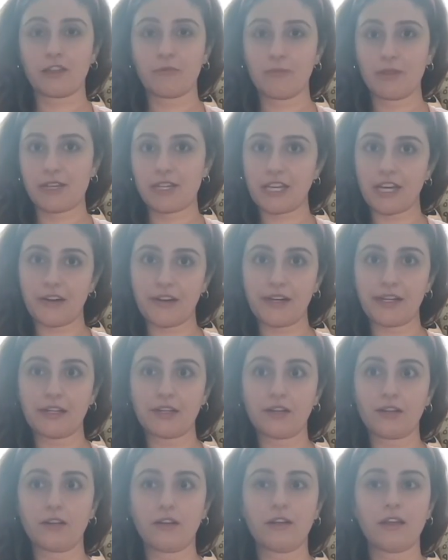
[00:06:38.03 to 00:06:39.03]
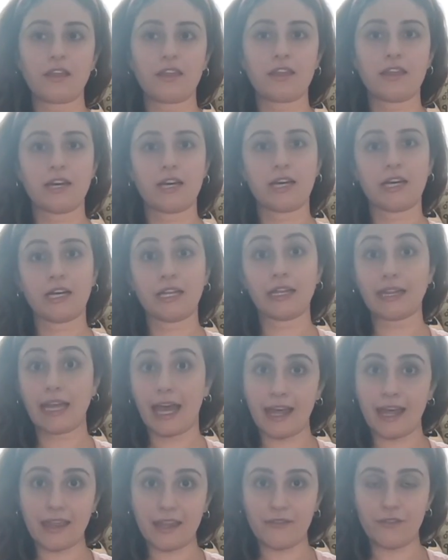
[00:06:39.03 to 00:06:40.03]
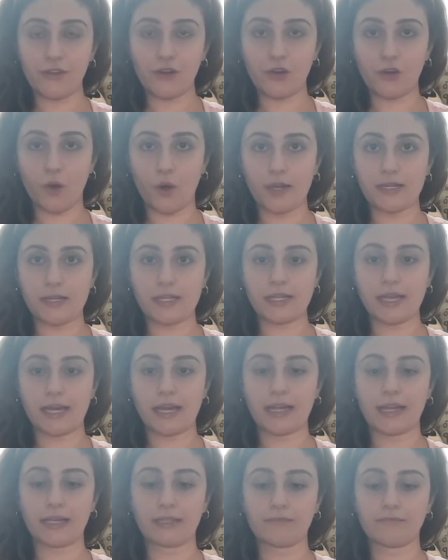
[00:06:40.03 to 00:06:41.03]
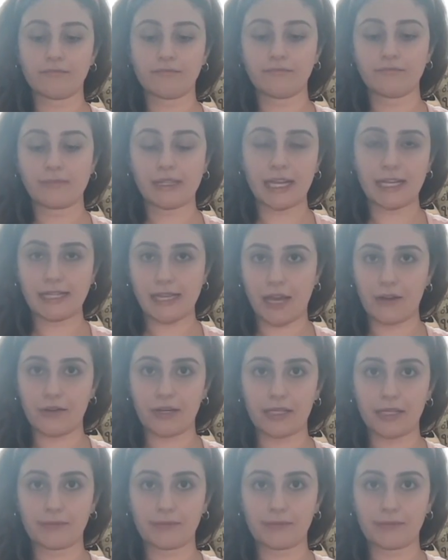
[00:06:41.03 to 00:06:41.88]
Material, the length of your corset, etc.